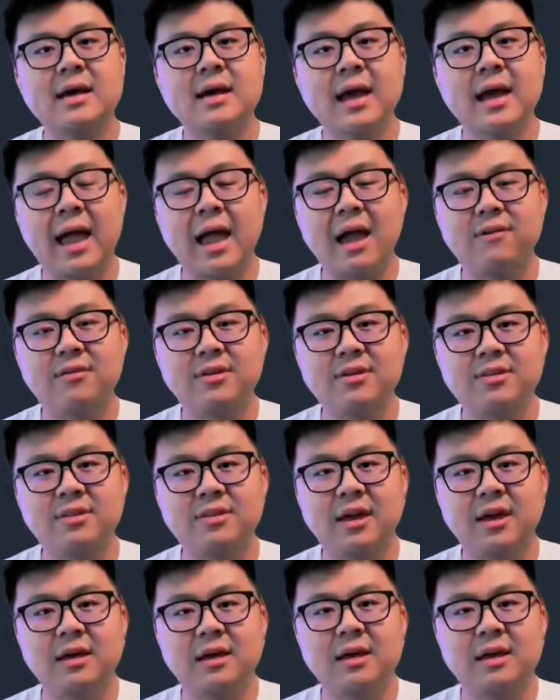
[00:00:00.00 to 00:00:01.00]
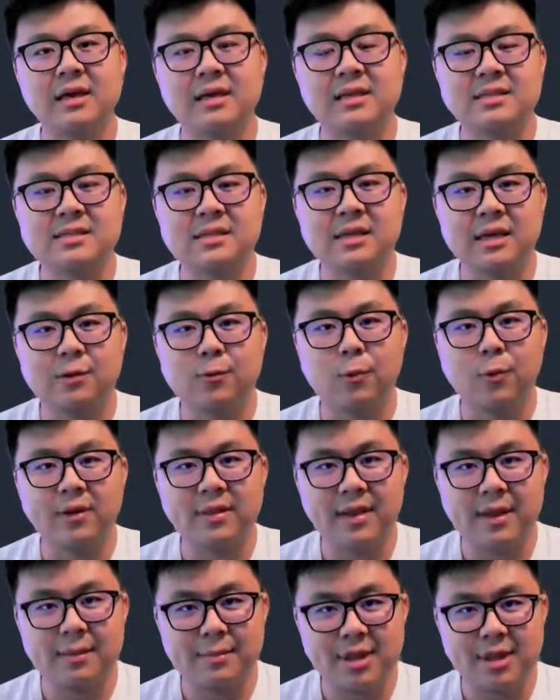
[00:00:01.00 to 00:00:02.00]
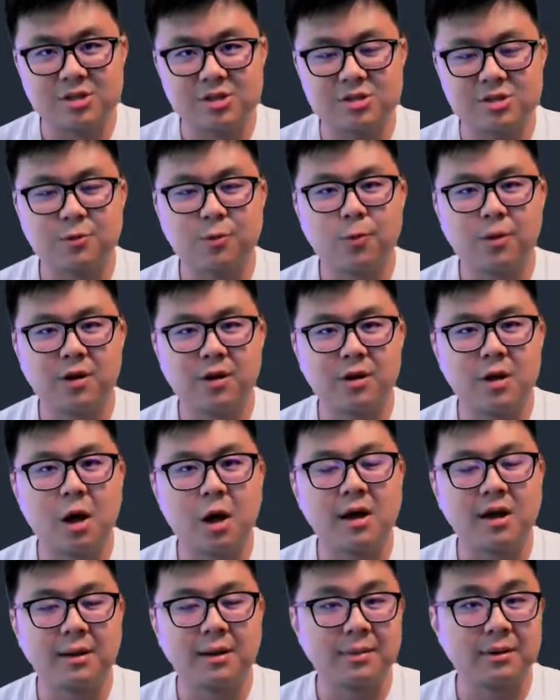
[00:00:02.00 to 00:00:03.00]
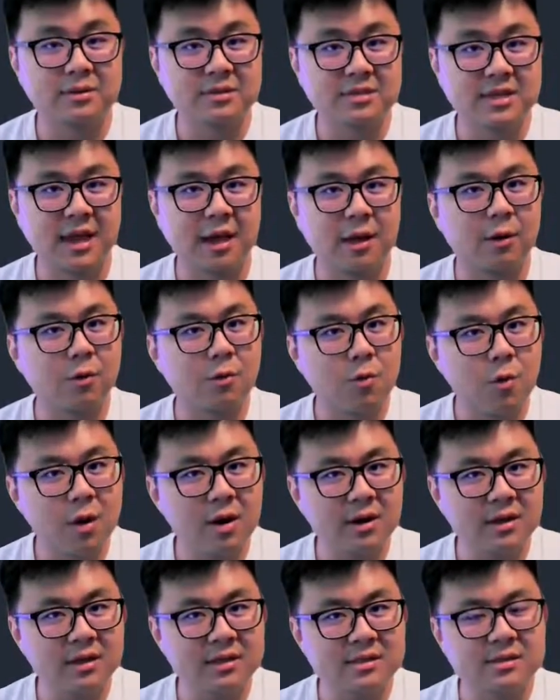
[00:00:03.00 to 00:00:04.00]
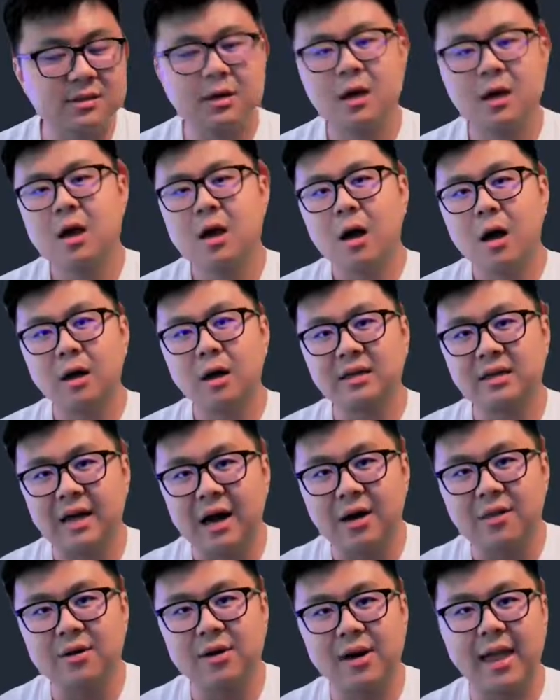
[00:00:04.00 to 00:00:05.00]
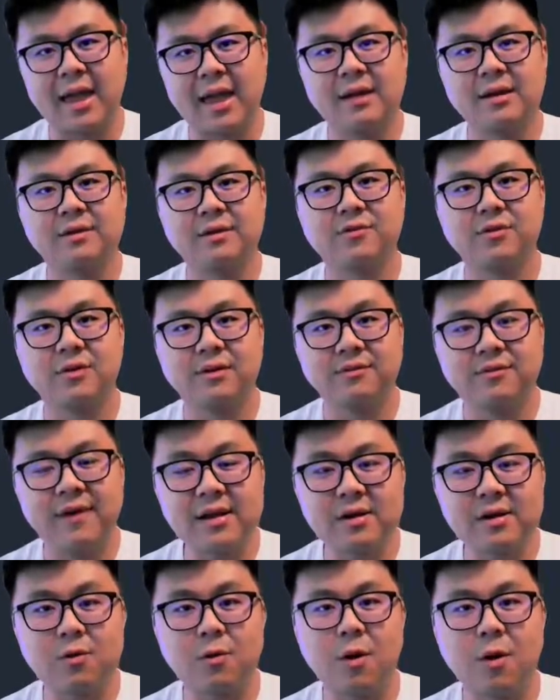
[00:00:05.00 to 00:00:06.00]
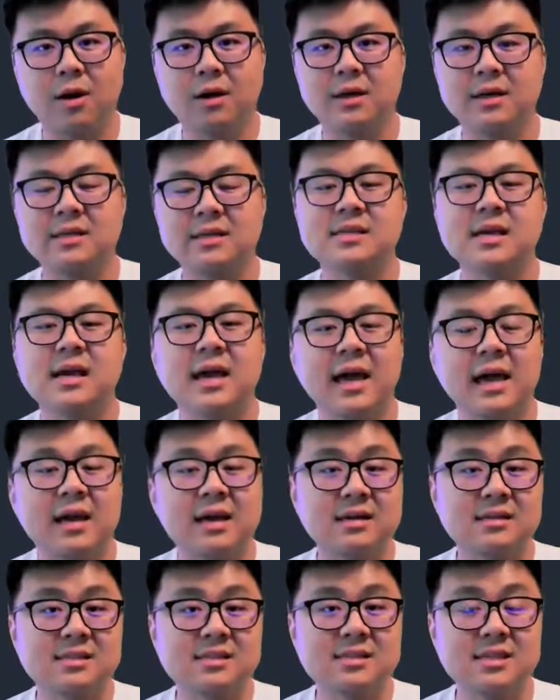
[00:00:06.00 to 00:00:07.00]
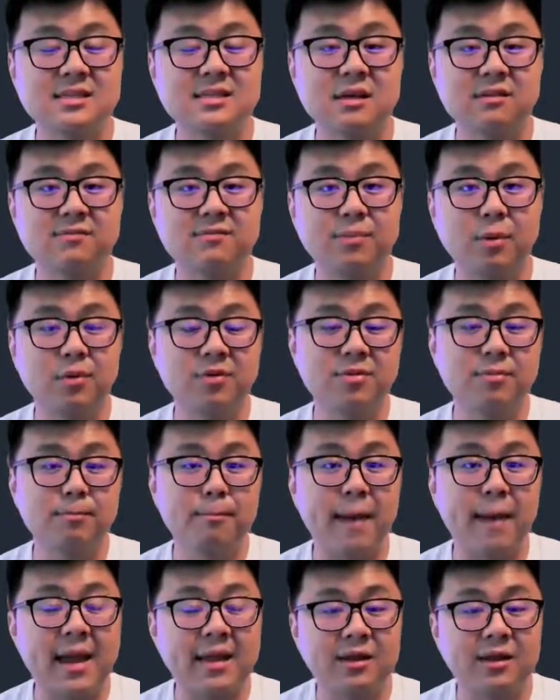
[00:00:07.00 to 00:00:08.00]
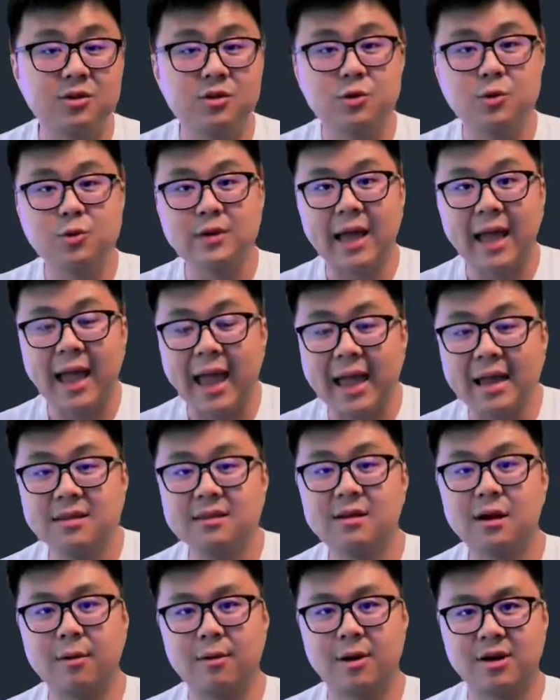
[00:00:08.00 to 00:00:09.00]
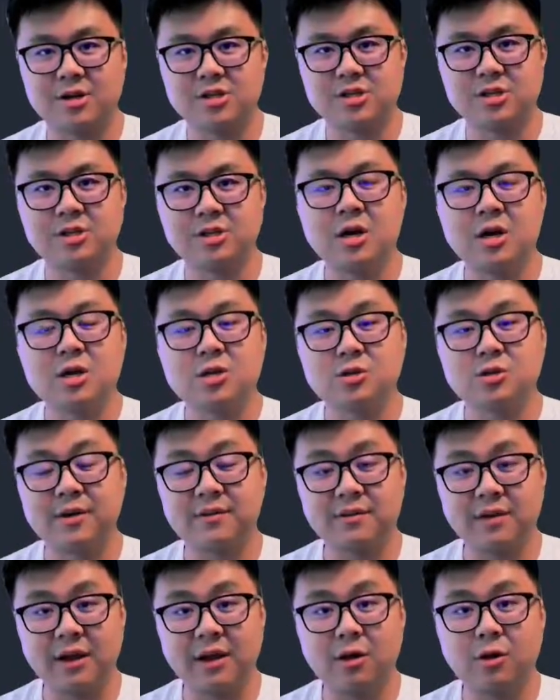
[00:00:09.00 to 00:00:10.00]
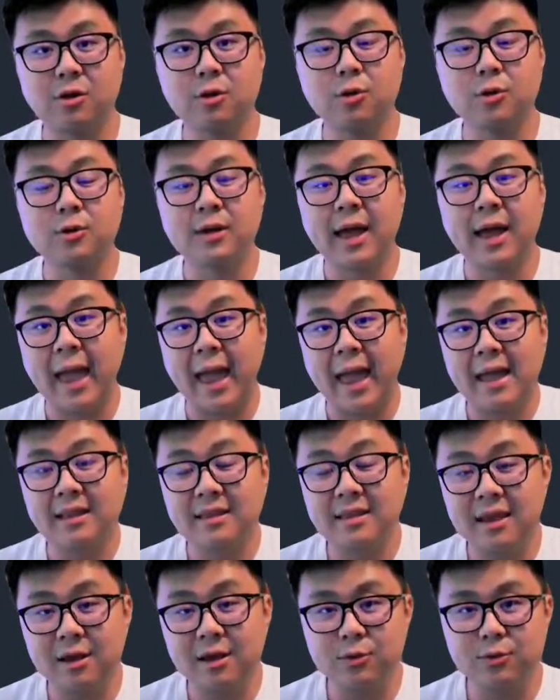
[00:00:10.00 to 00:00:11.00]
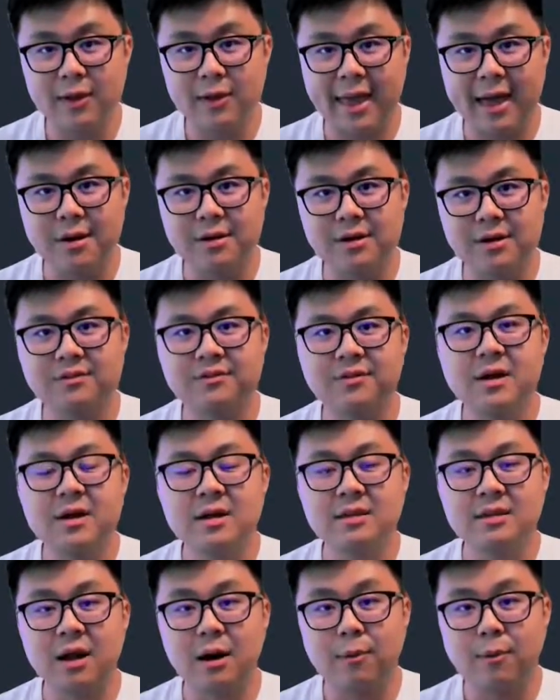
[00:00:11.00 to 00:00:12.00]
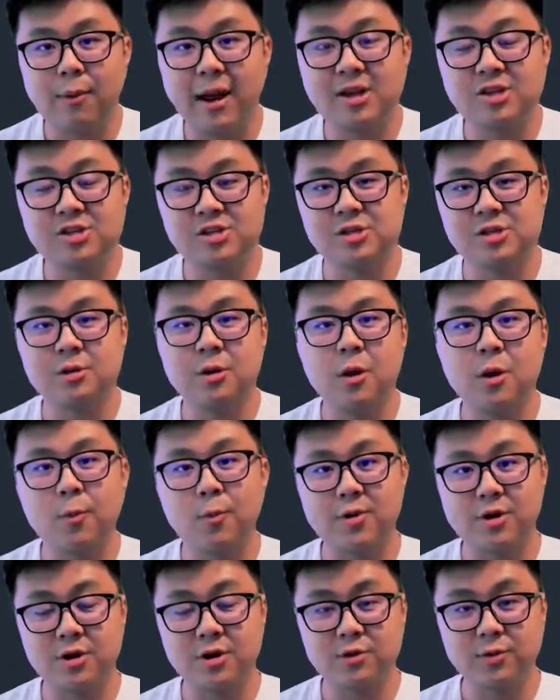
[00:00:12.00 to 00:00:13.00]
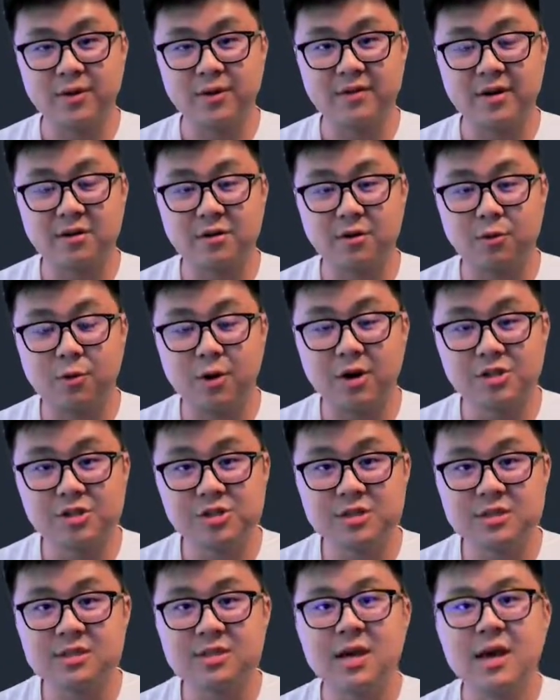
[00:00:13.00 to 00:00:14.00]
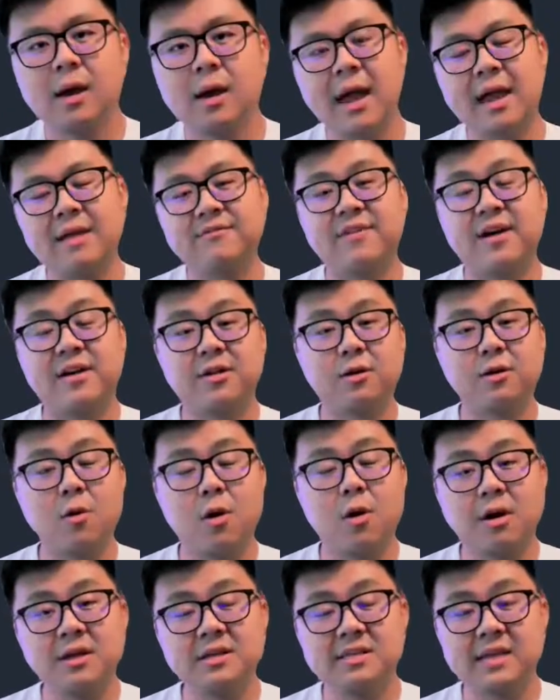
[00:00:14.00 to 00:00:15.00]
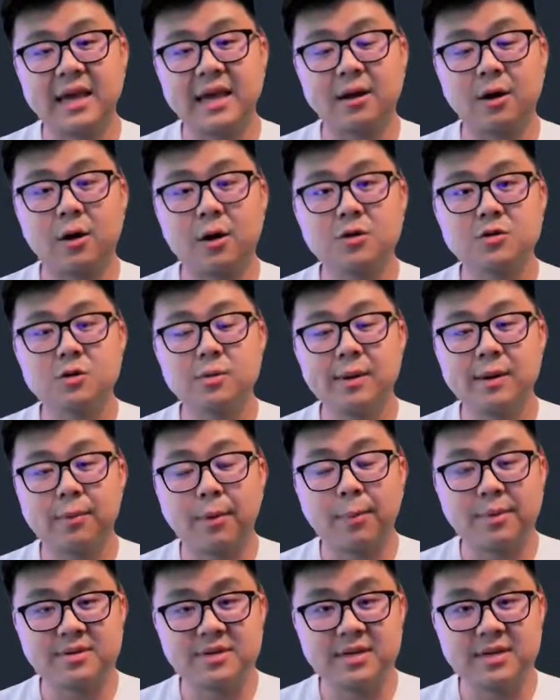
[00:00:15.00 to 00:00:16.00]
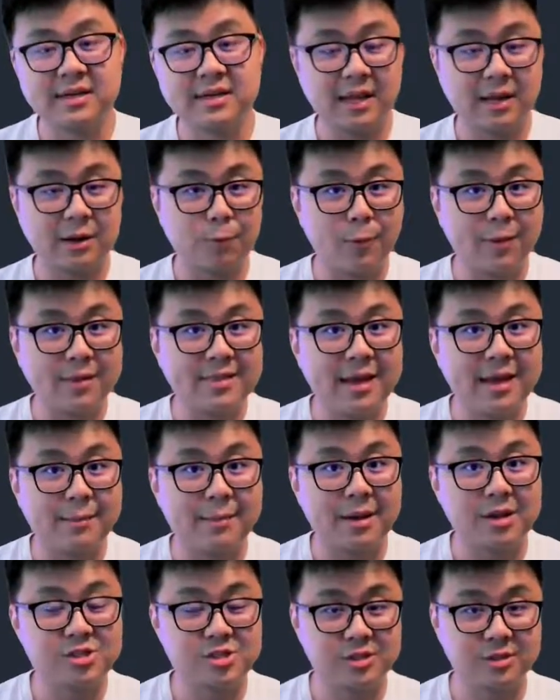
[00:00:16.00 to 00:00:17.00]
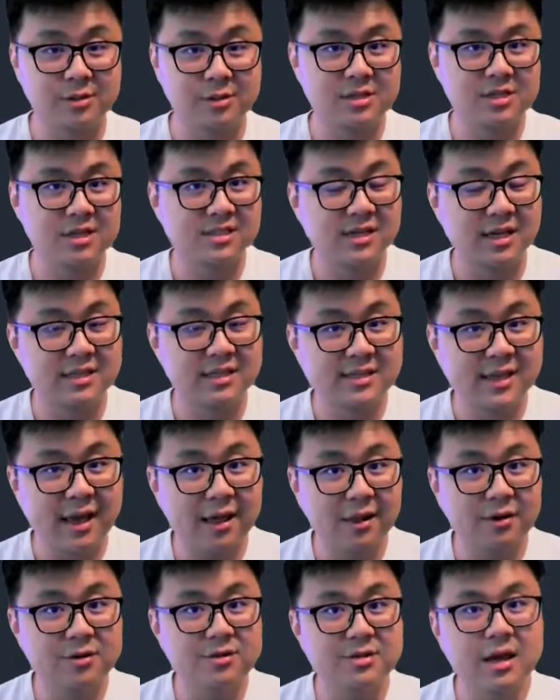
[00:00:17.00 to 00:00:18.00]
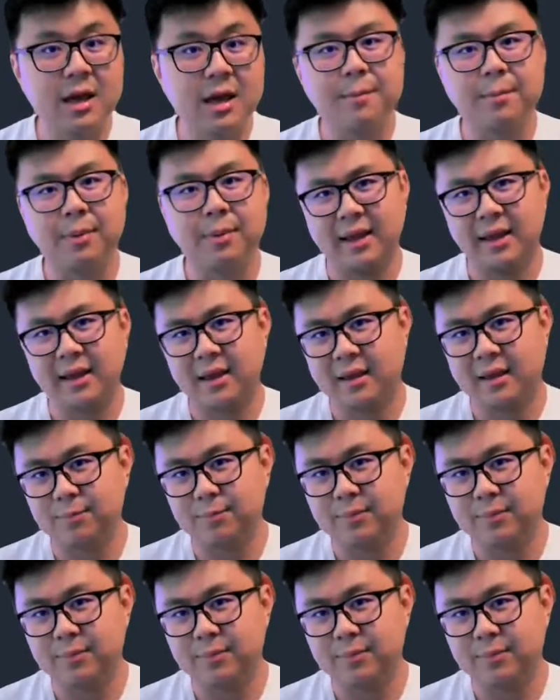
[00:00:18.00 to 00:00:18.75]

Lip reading: Everything is in 1 dimension when you're talking about scalar quantities. On the other hand, for the vector quantities, it consists of both magnitude and direction, so you have to include and take into account of direction when you're doing vector questions. And vector quantities can also be represented in 1 dimension, just like scalars, but it can be